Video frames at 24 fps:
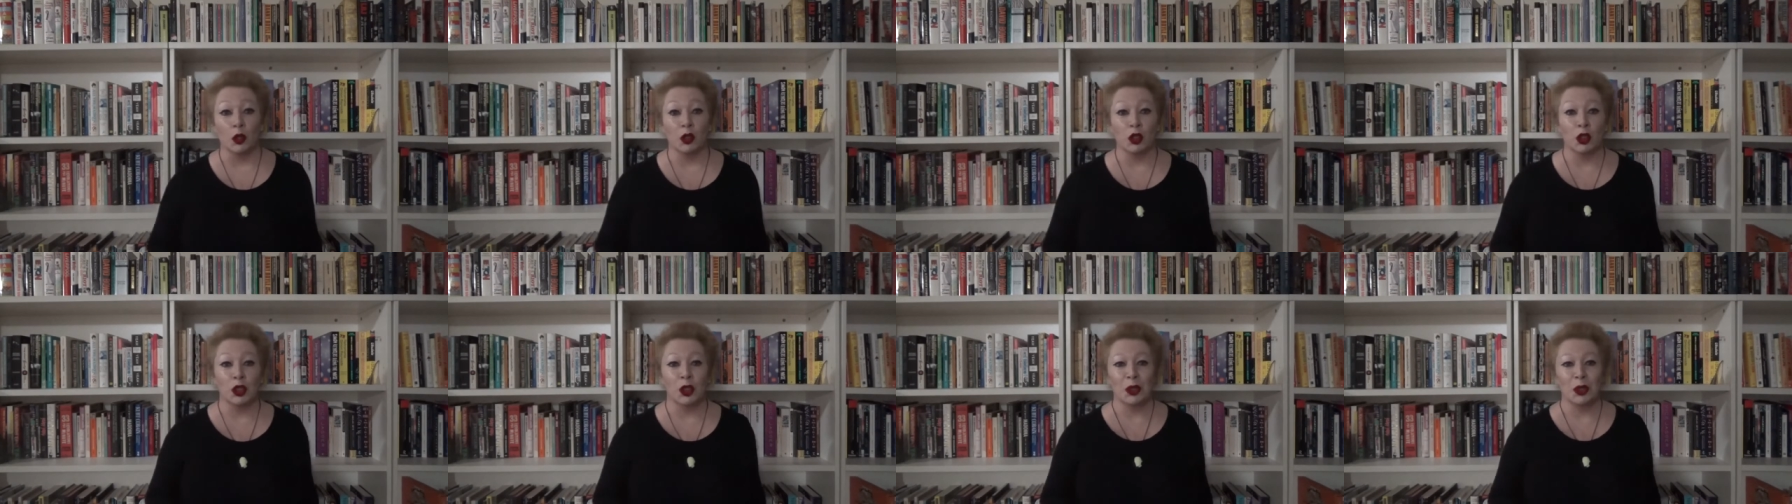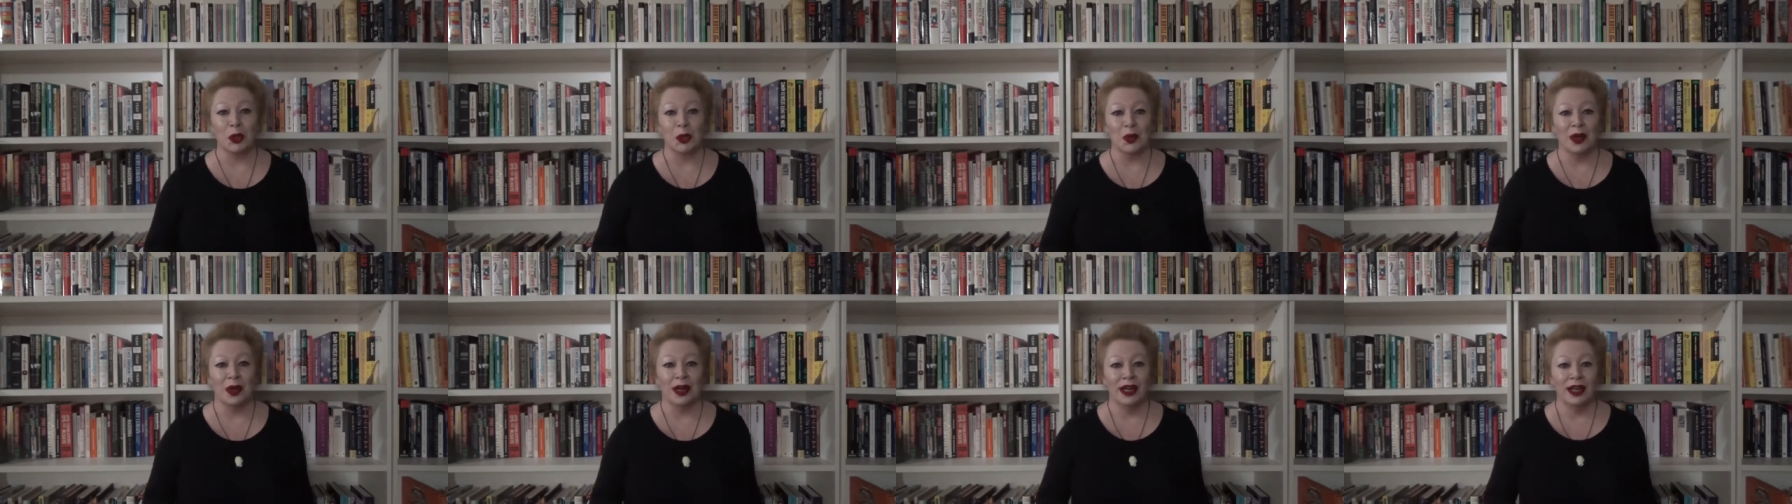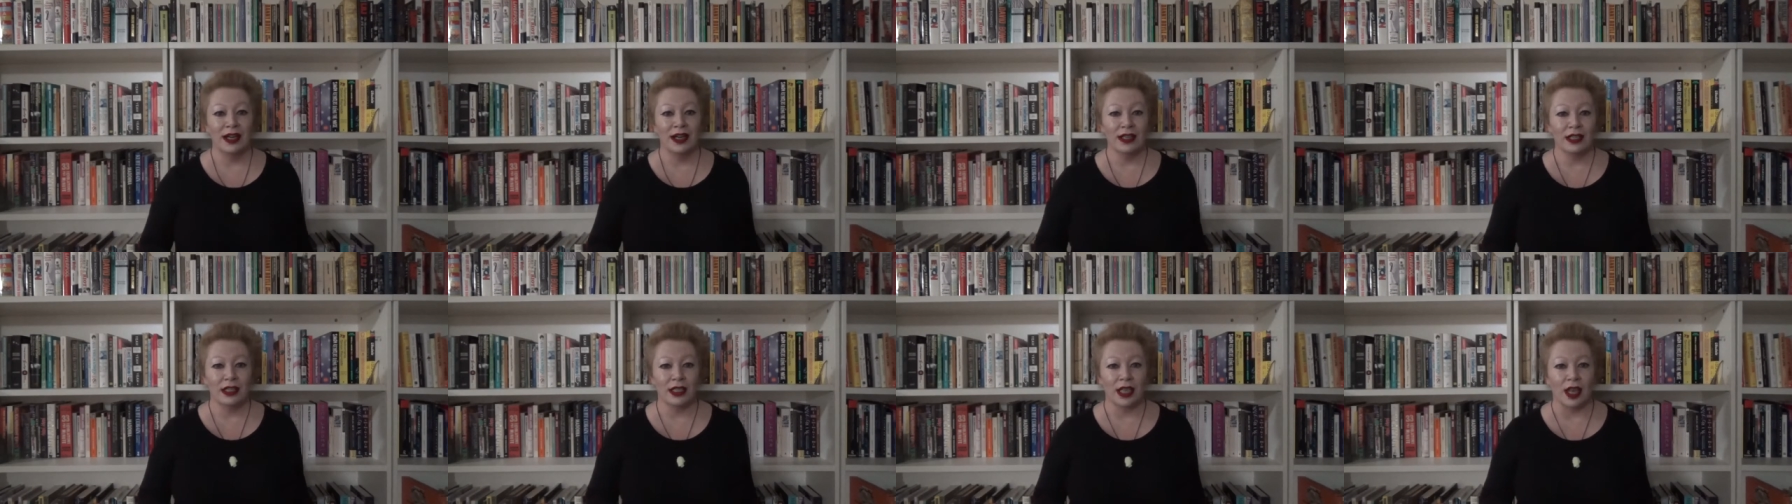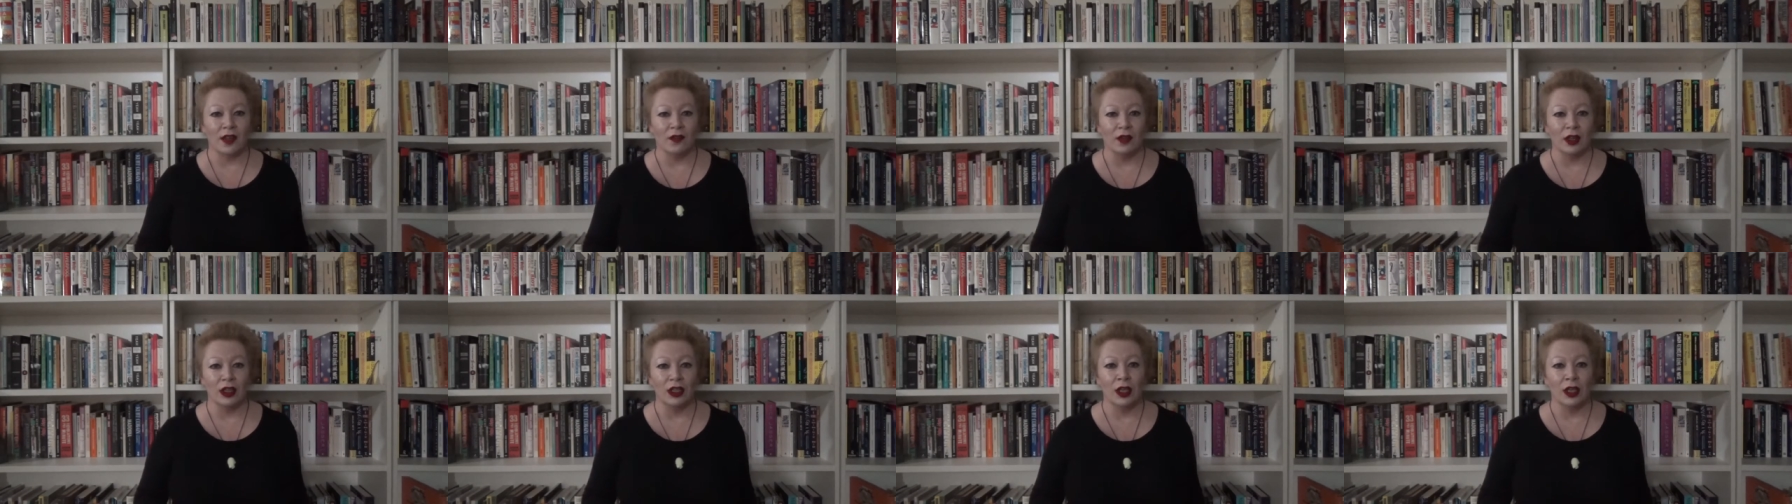
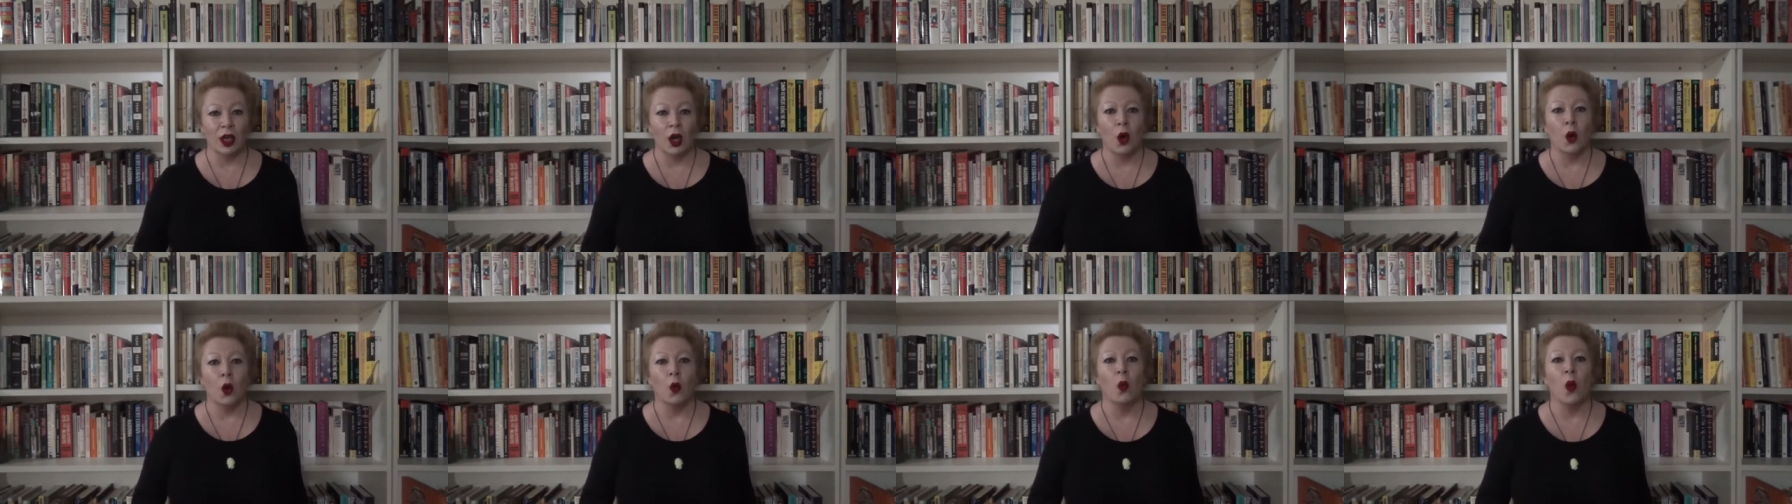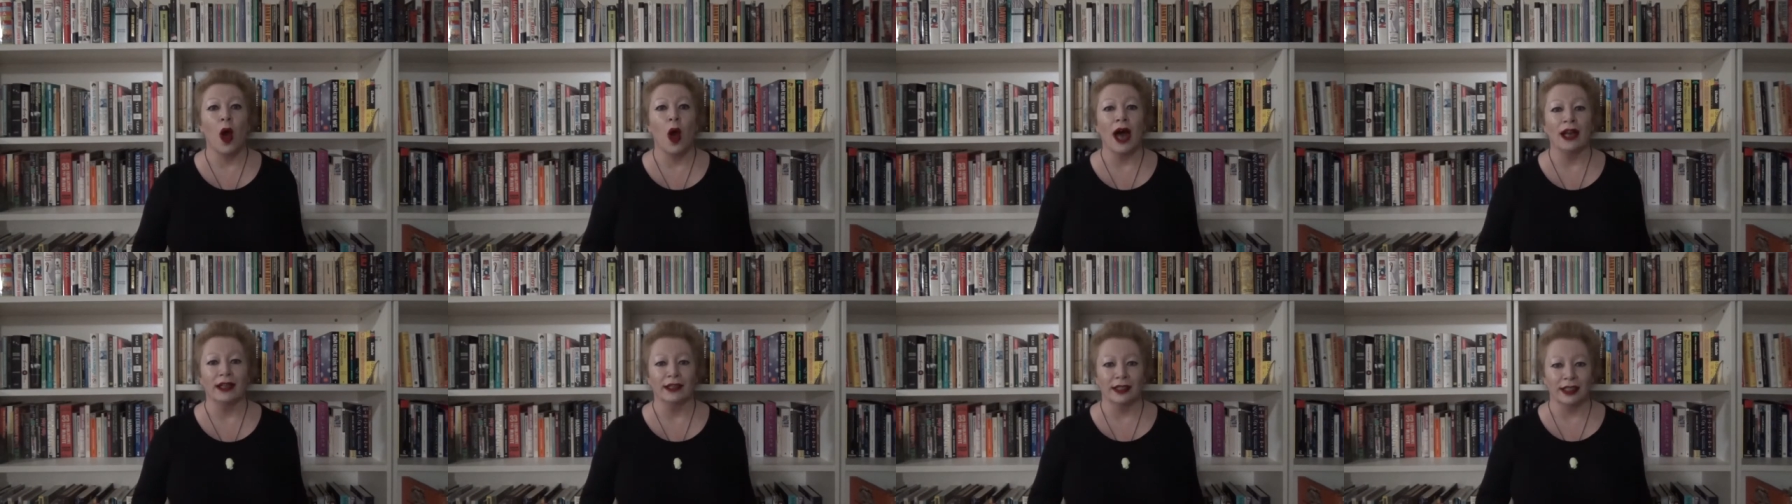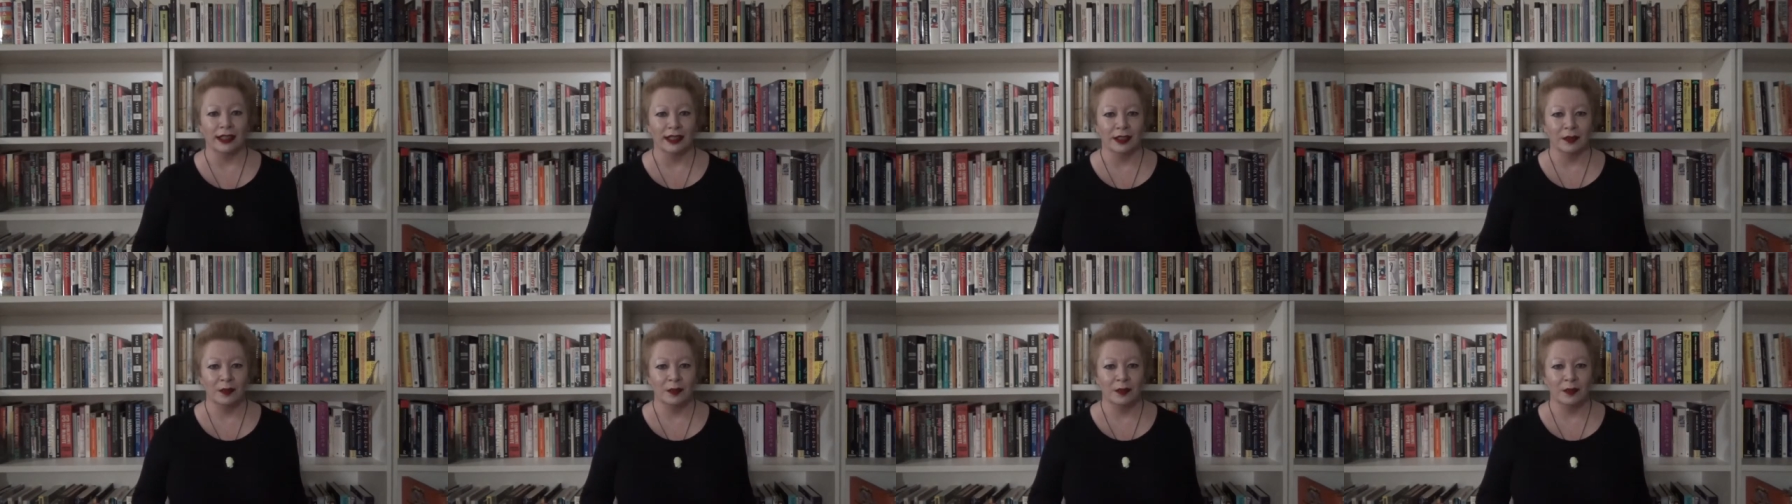271.